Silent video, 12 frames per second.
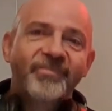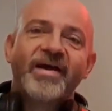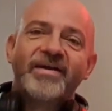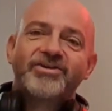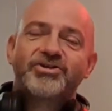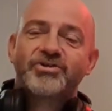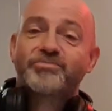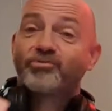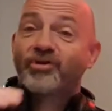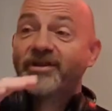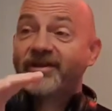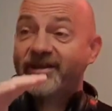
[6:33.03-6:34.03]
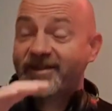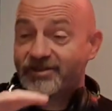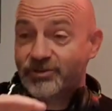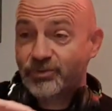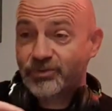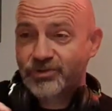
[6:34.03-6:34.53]
that's just brilliant, and it
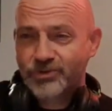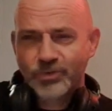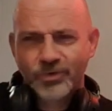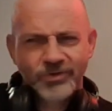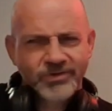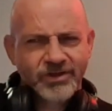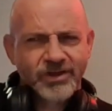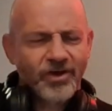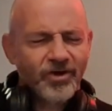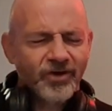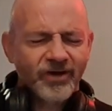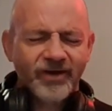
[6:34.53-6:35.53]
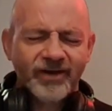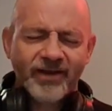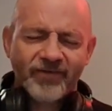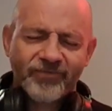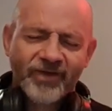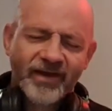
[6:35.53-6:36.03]
sort of soars along. I
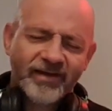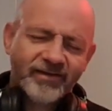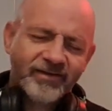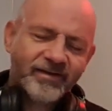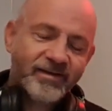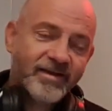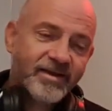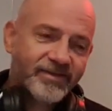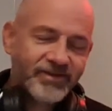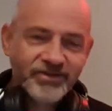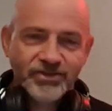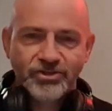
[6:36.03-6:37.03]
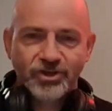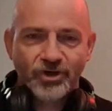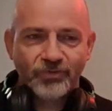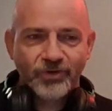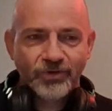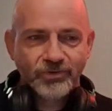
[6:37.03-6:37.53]
love that. This has got
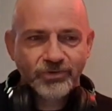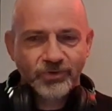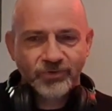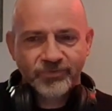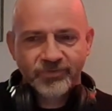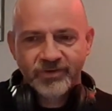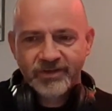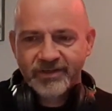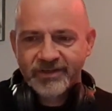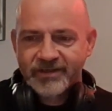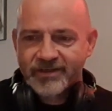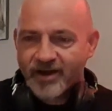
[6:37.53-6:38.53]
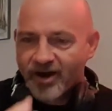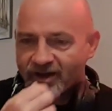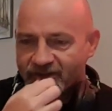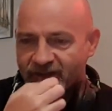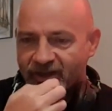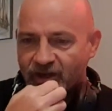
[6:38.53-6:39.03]
a real sort of, I
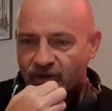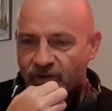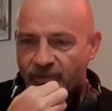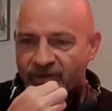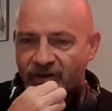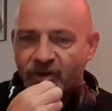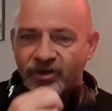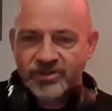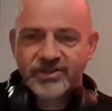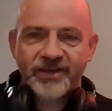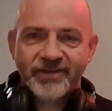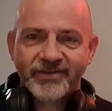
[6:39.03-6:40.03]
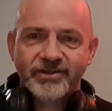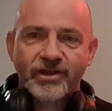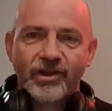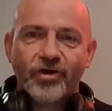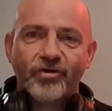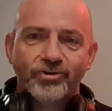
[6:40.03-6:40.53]
don't know, I mean, I'm going to say this a
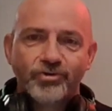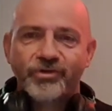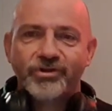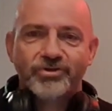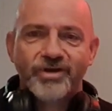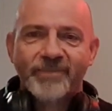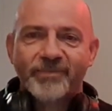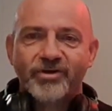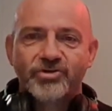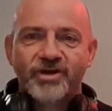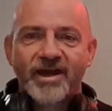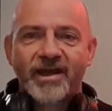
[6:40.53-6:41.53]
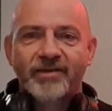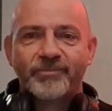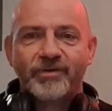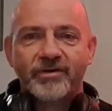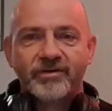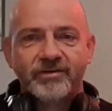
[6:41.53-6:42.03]
lot during the track by track,
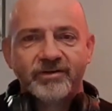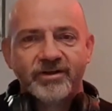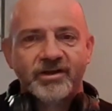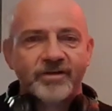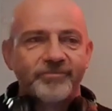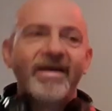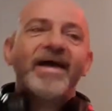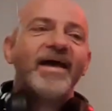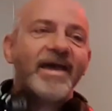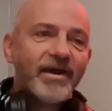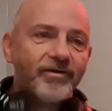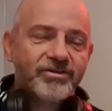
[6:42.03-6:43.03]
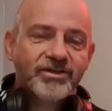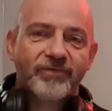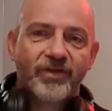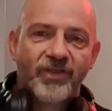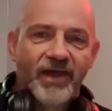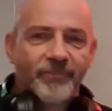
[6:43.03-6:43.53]
but I'm going to compare and
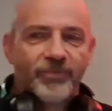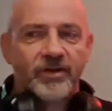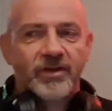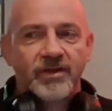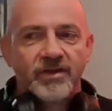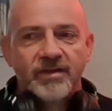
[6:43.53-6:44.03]
stuff like that, but